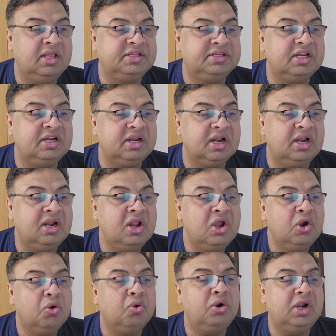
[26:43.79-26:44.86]
children
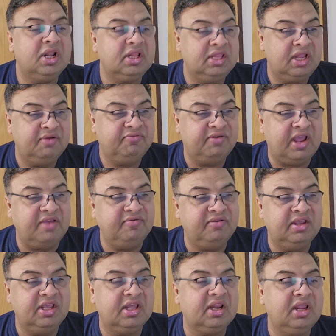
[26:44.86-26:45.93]
older than 5
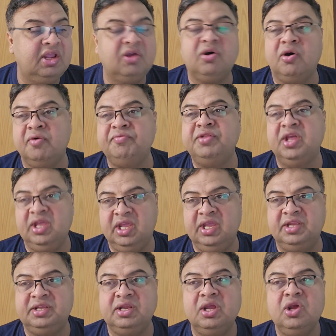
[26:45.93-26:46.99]
years of the
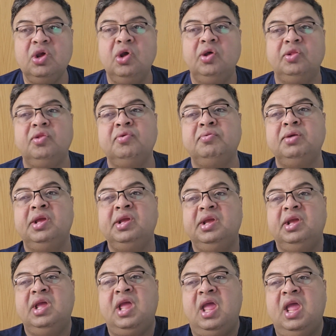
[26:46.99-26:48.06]
age.
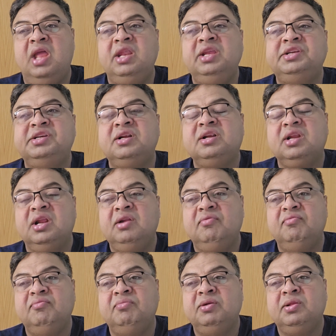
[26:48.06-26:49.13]
Any
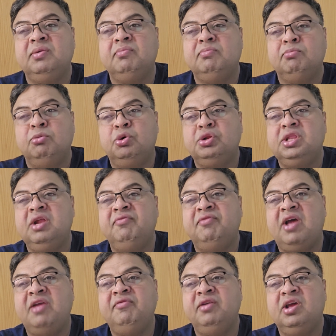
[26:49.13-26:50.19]
children with more than
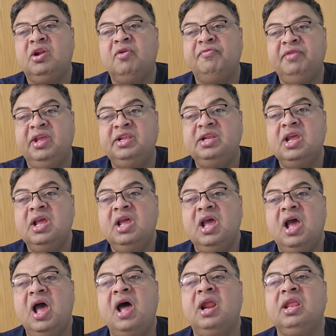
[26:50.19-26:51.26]
5 years of age
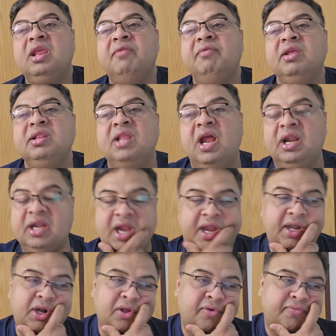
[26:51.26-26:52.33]
are giving that
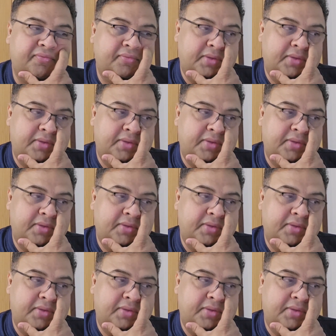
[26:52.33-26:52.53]
kind of